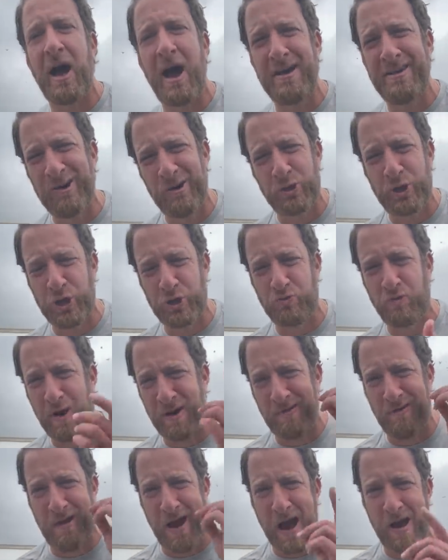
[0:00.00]
I know she's
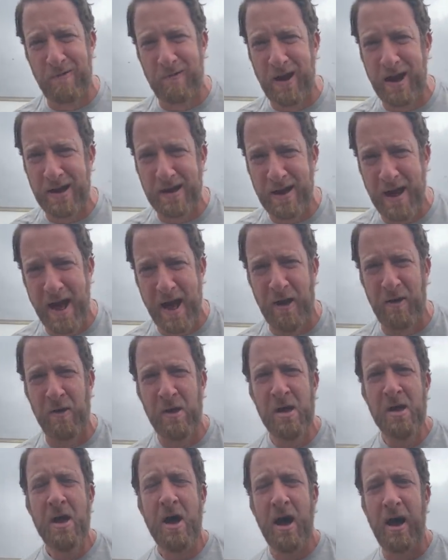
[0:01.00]
running around right now
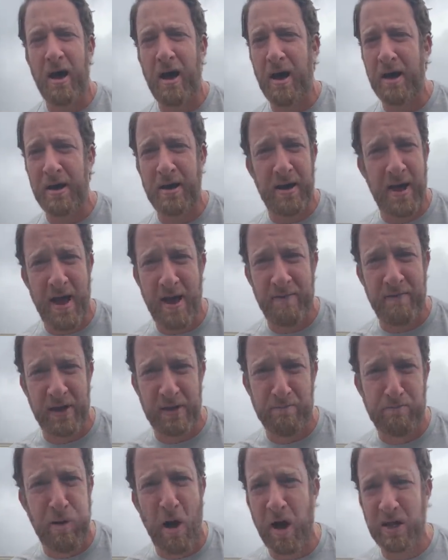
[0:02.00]
in
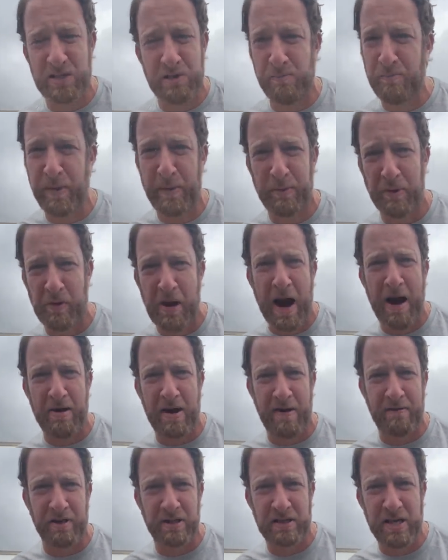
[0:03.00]
heaven, bossing people around,
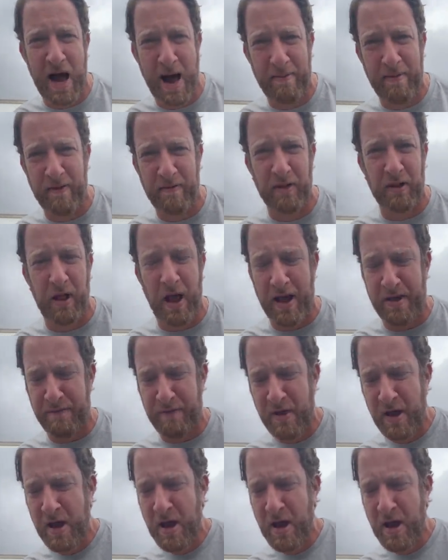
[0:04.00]
having the time of her life.